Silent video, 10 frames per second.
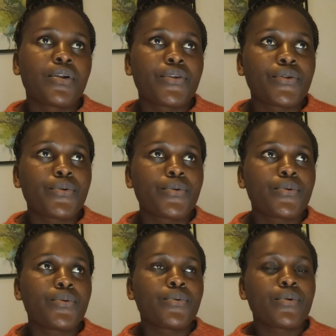
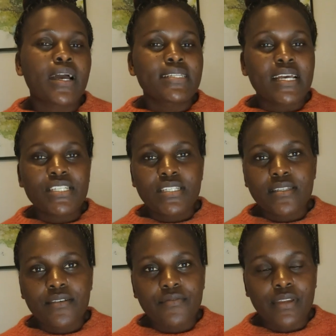you
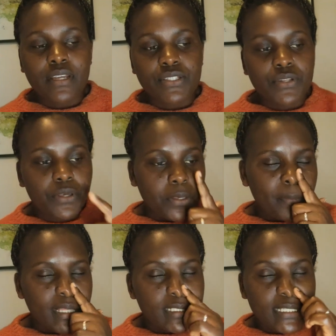attach various
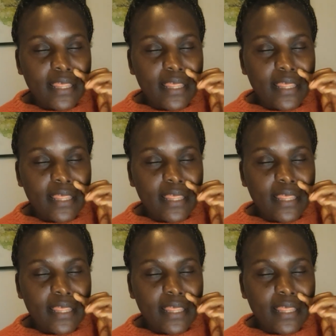documents,